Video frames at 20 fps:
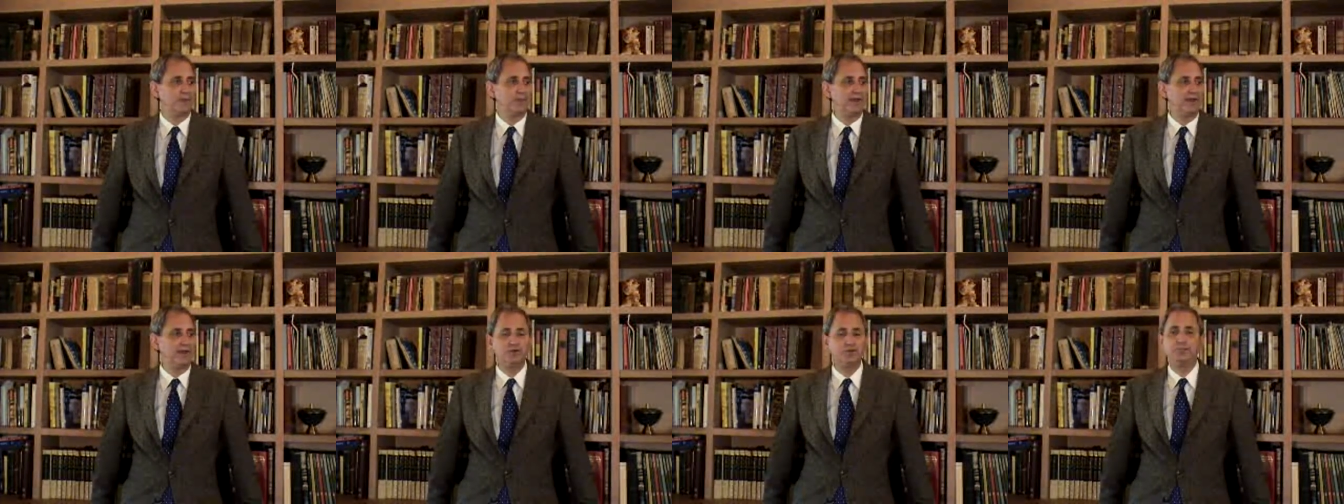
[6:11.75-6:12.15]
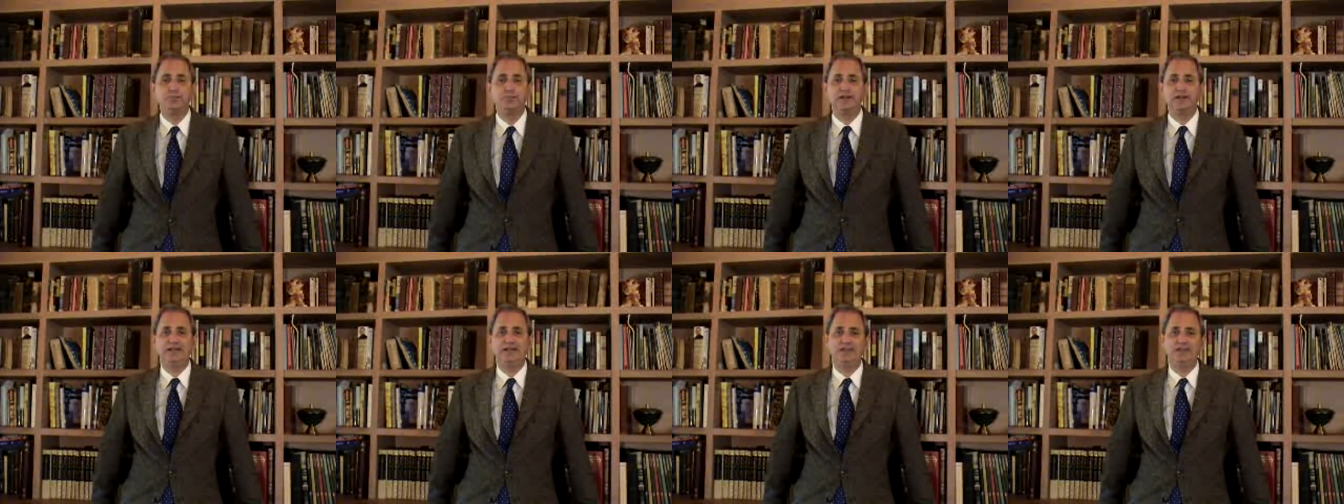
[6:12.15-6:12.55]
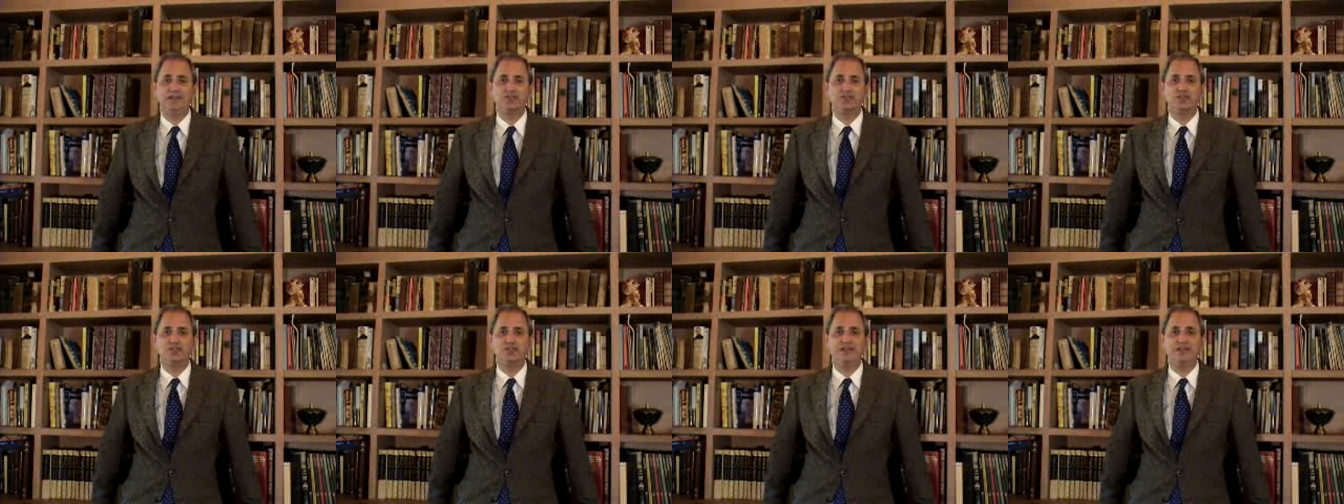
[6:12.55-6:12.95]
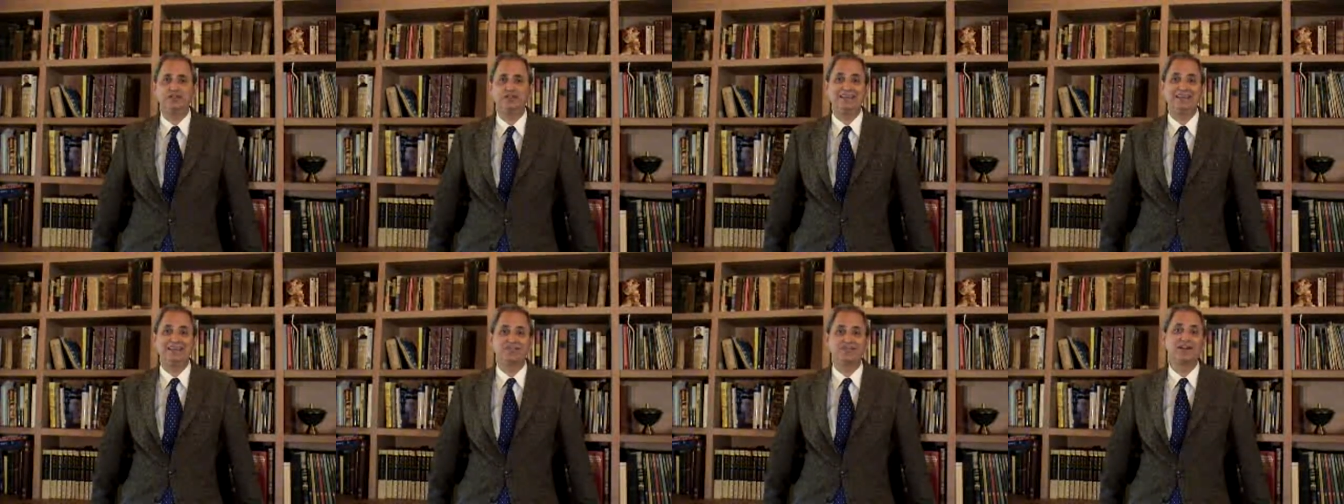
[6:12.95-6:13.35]
Everybody is
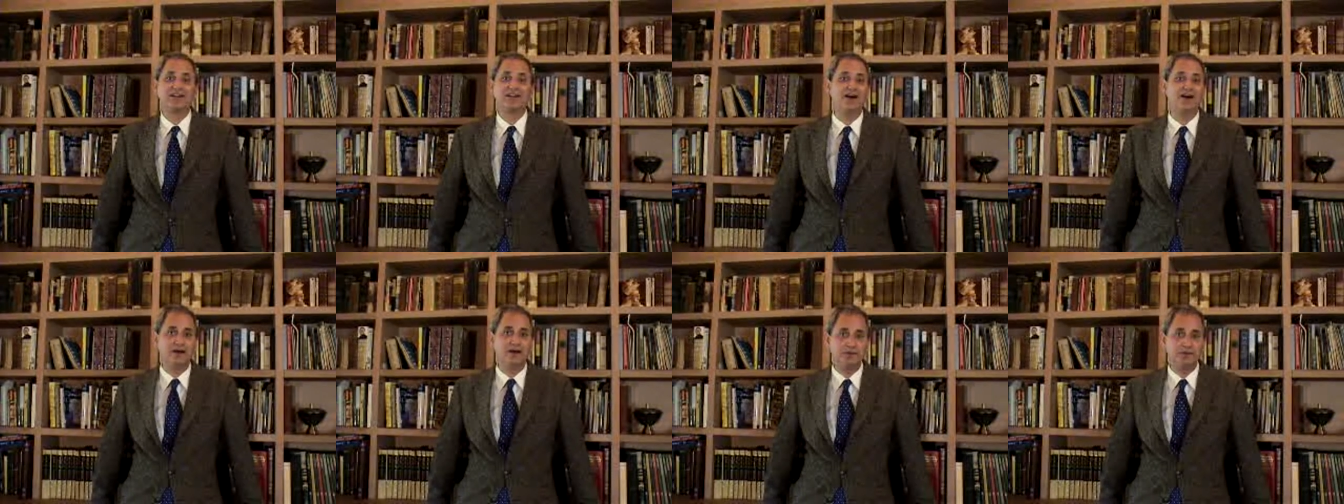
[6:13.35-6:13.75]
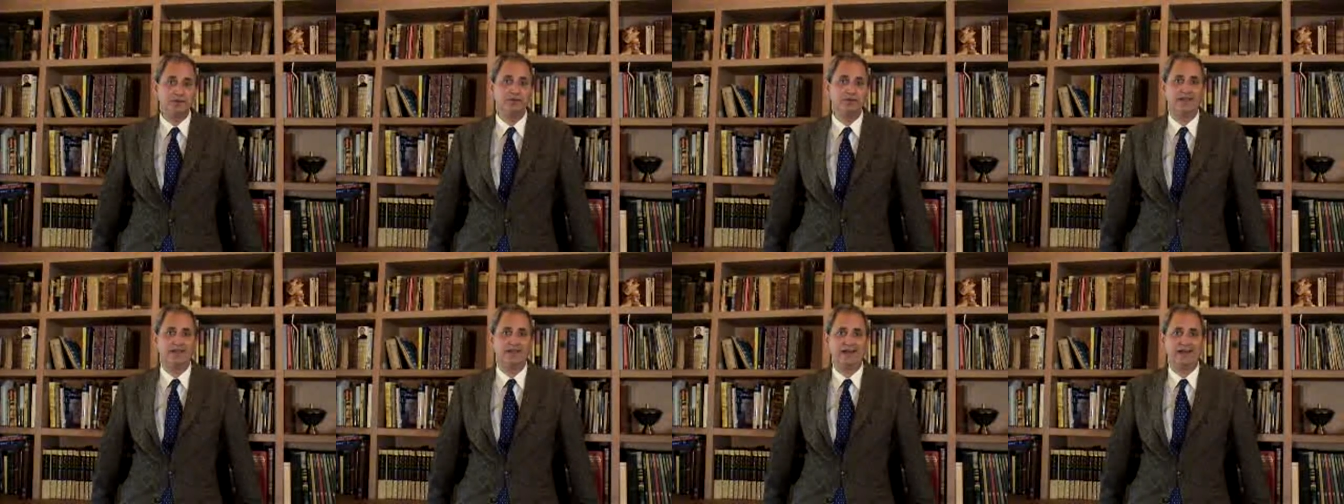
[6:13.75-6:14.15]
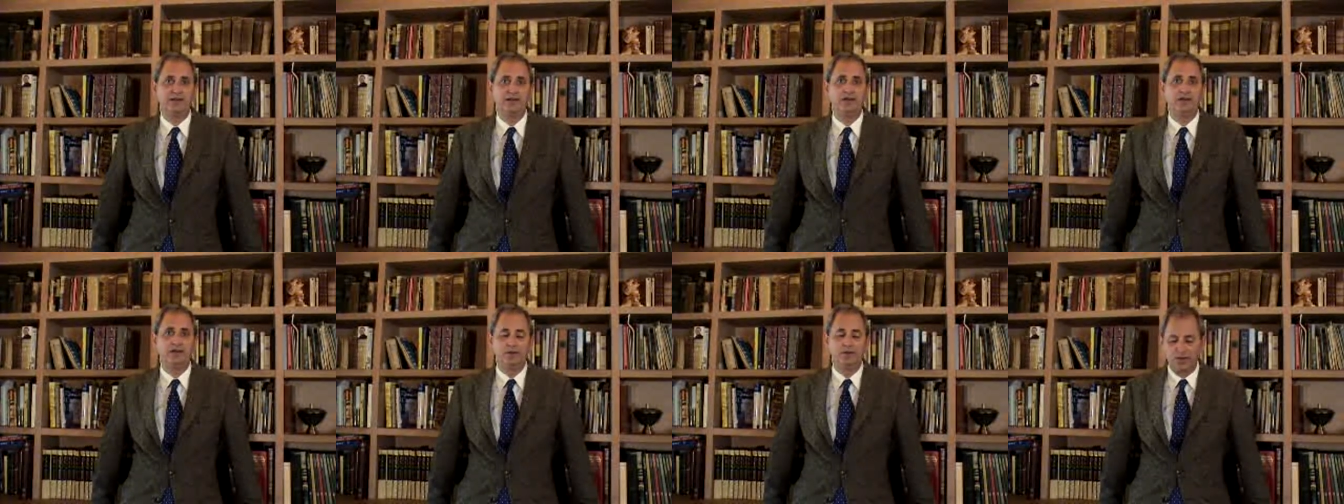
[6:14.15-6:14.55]
then given a copy of that